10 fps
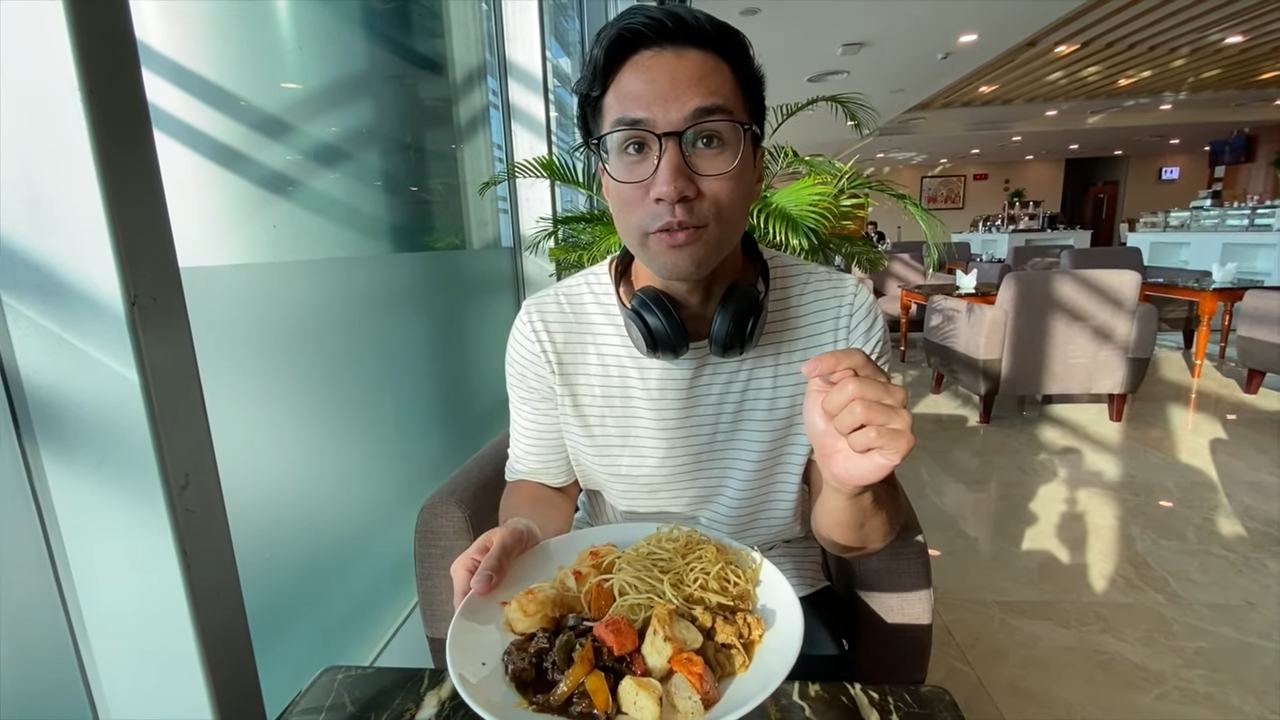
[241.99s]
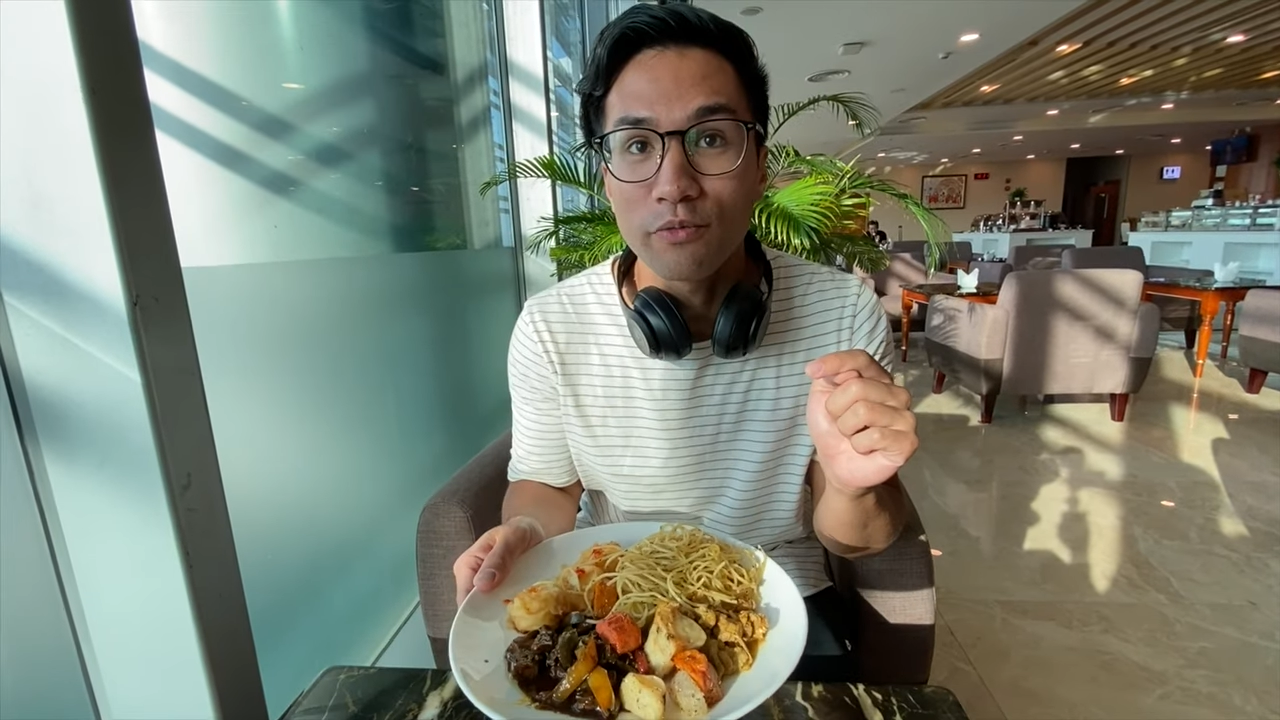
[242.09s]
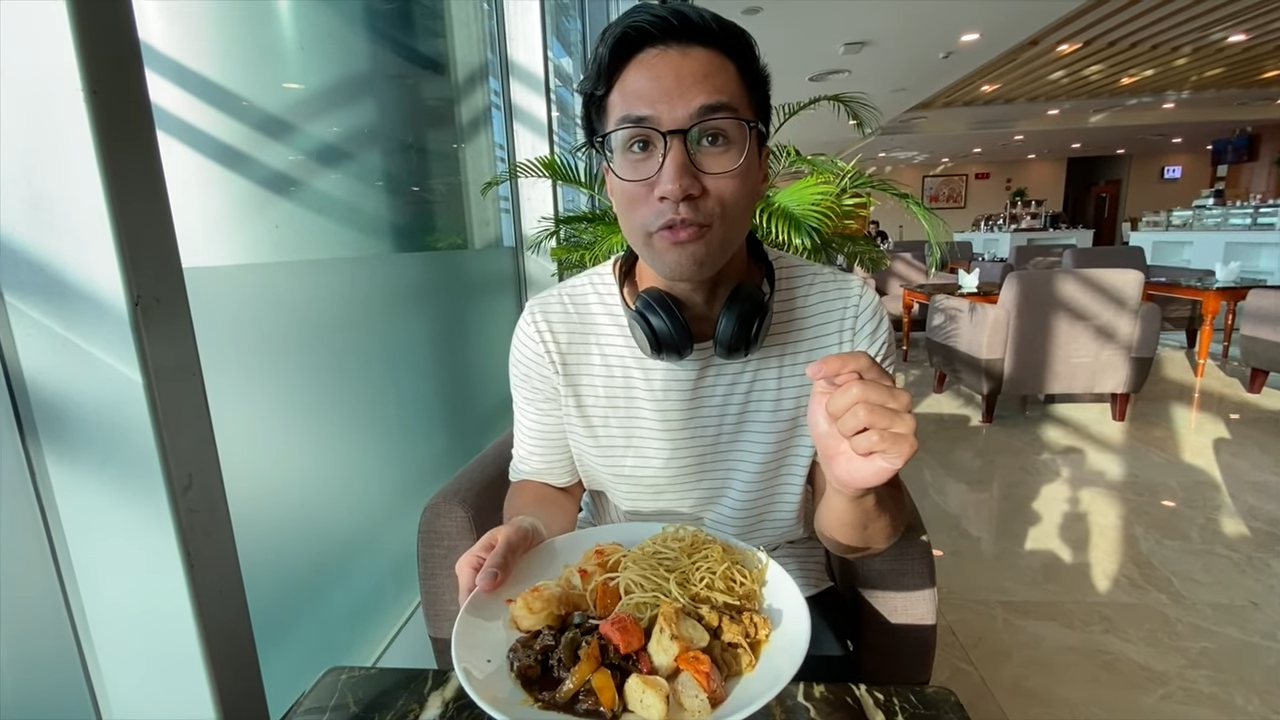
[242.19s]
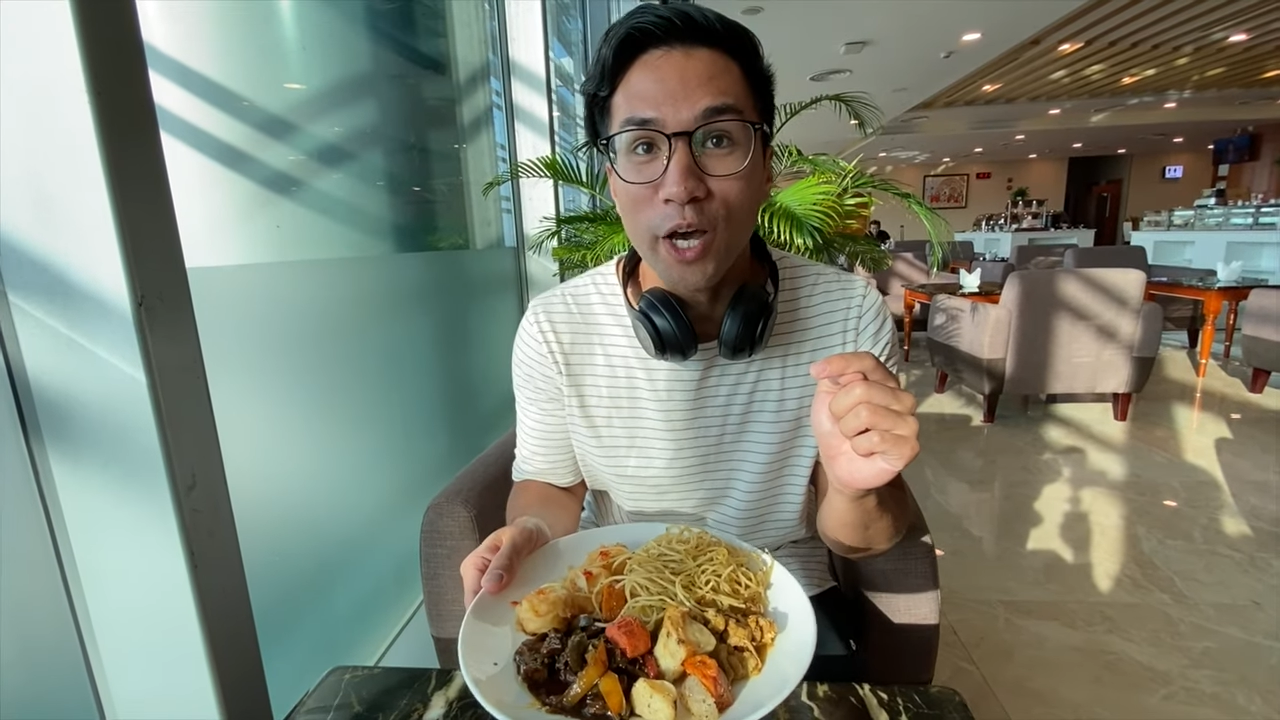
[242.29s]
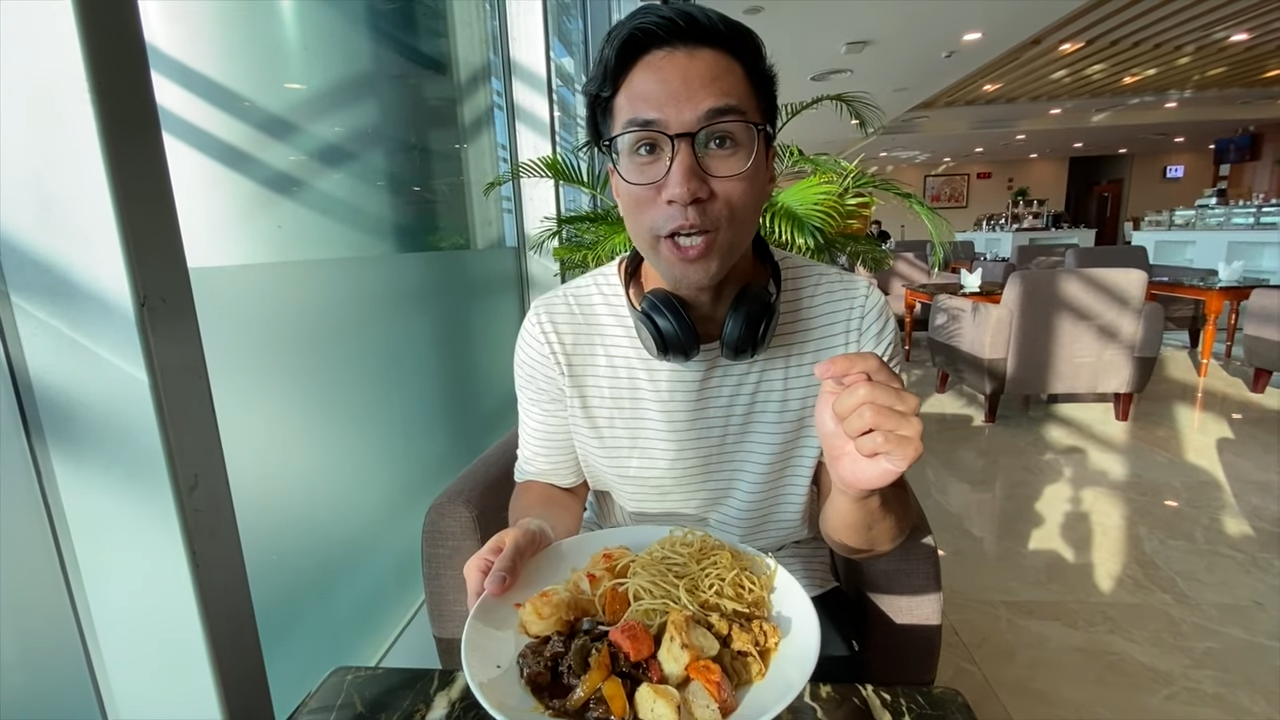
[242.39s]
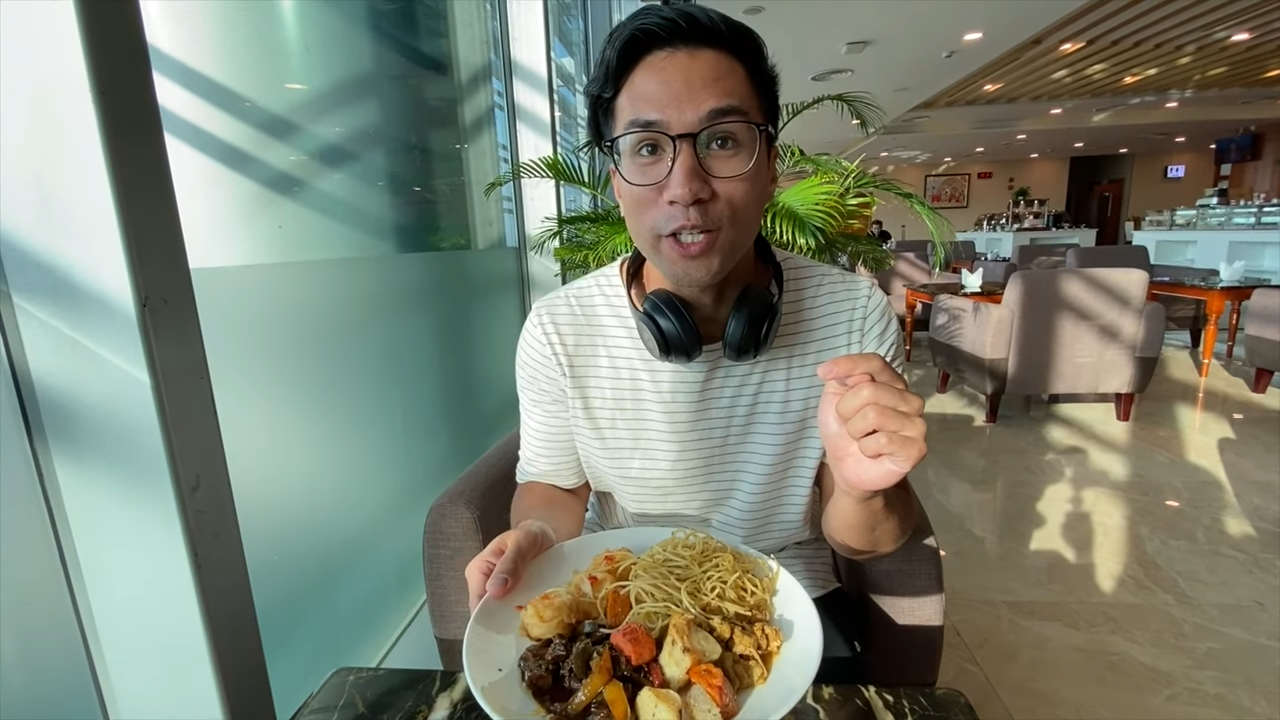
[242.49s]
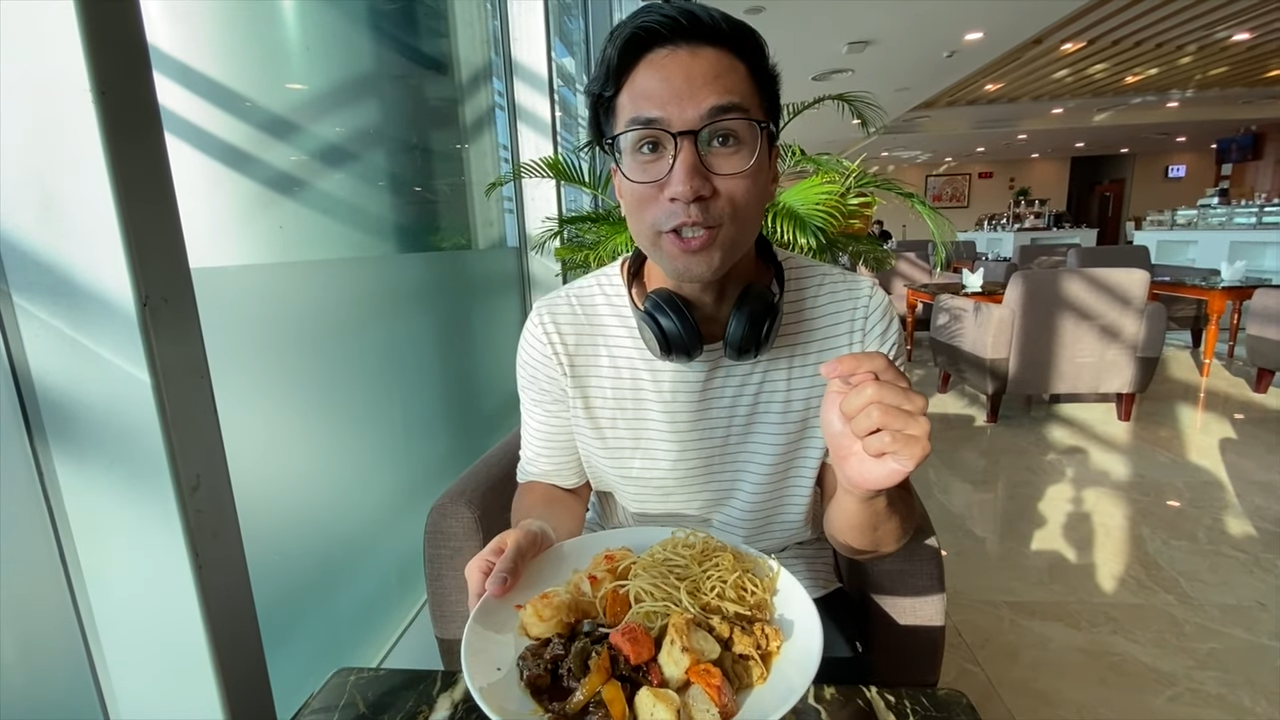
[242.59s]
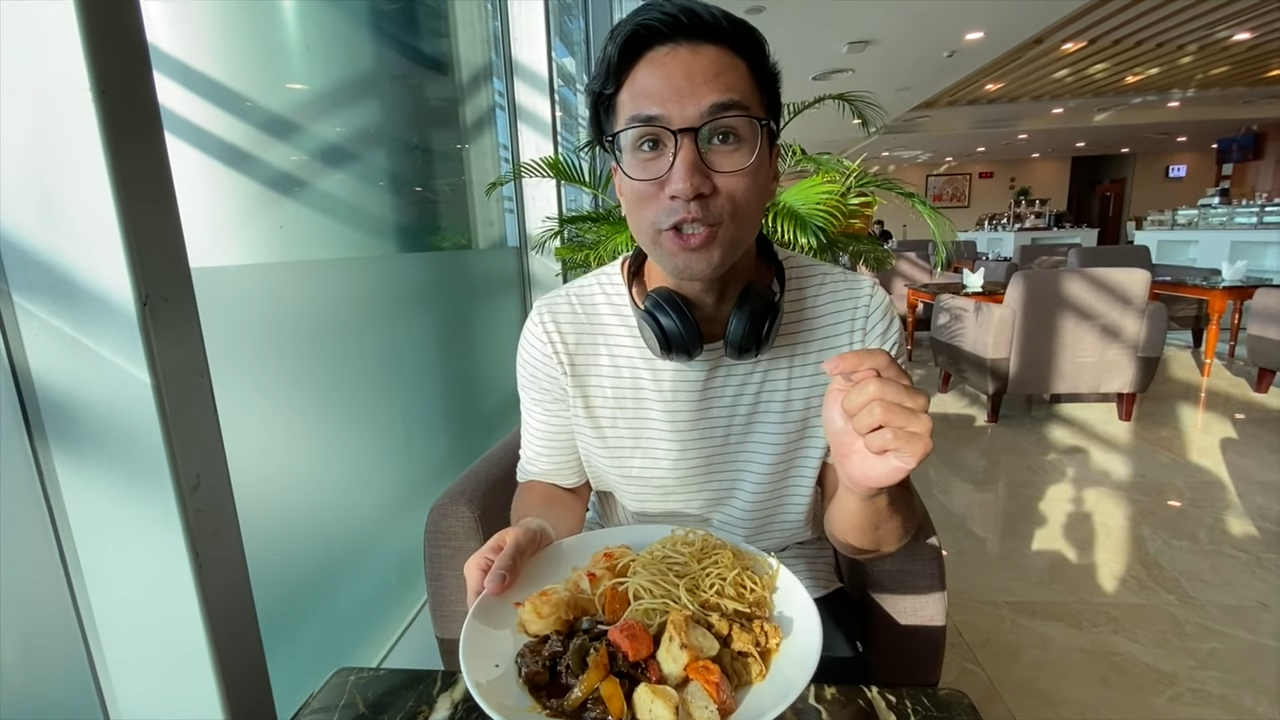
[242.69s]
fried